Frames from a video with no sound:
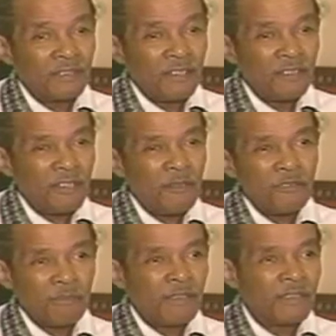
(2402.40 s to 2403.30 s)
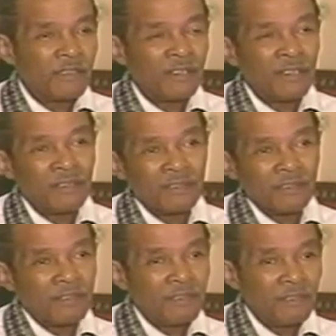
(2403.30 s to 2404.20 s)
it's always been a select,
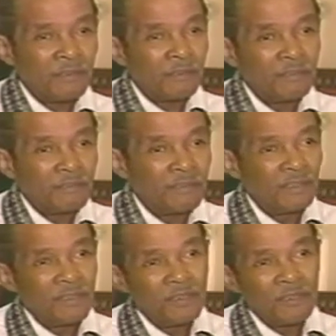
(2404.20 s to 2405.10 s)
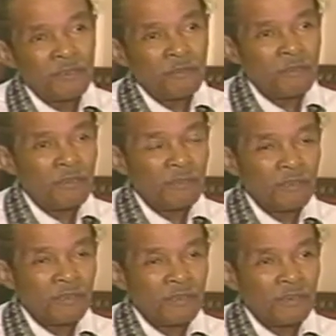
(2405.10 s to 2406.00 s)
you know, group of people,
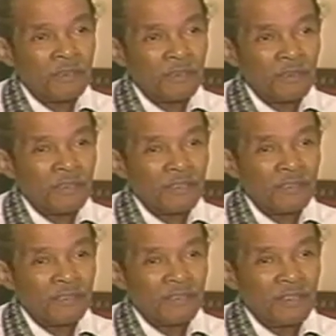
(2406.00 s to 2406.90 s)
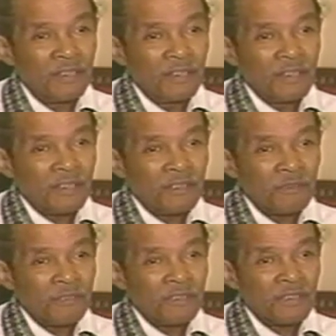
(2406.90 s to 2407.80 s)
you know, you go listen because
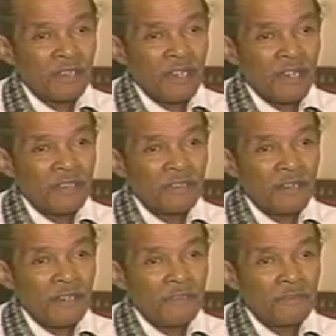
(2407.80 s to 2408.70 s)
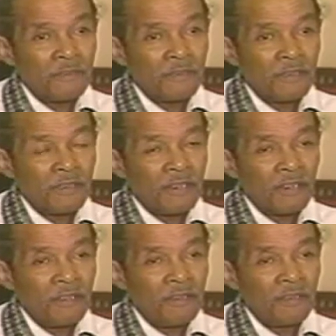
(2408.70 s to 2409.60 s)
most of the guys that I know are
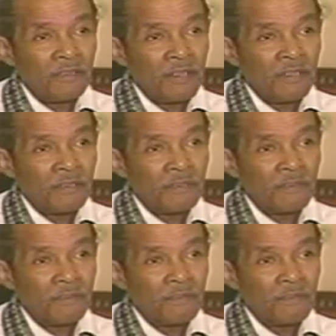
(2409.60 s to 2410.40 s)
gone now, you know.